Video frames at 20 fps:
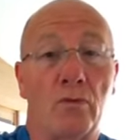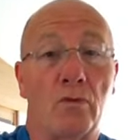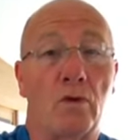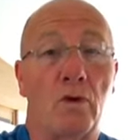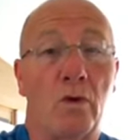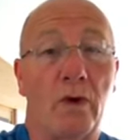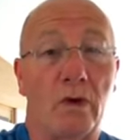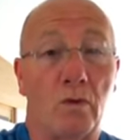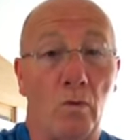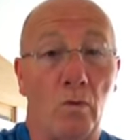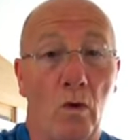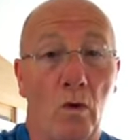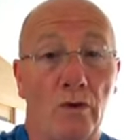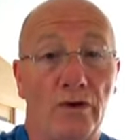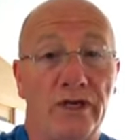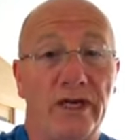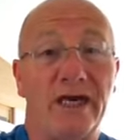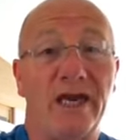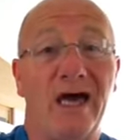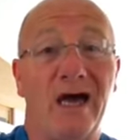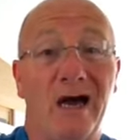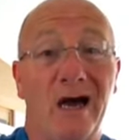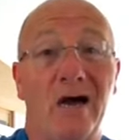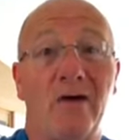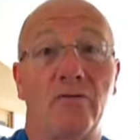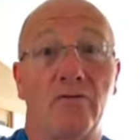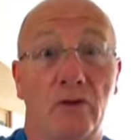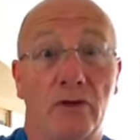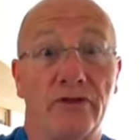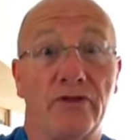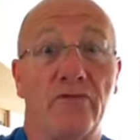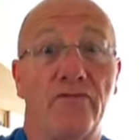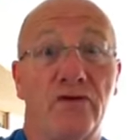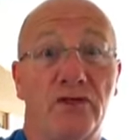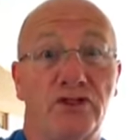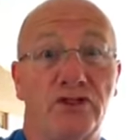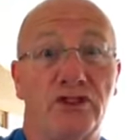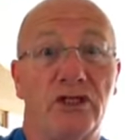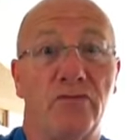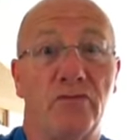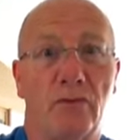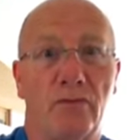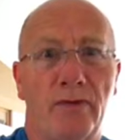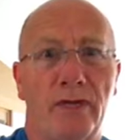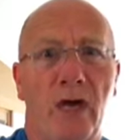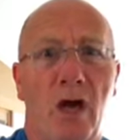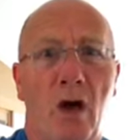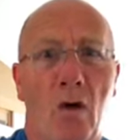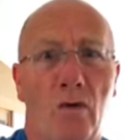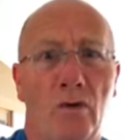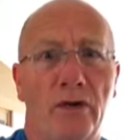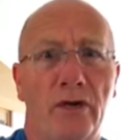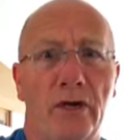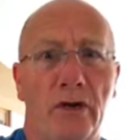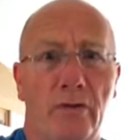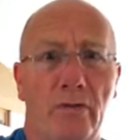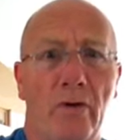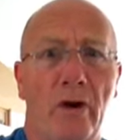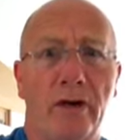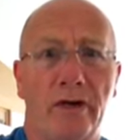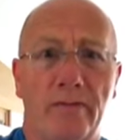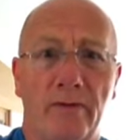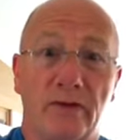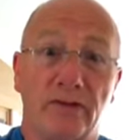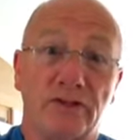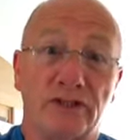quick winding up, right, the fish seem to be holding at around about,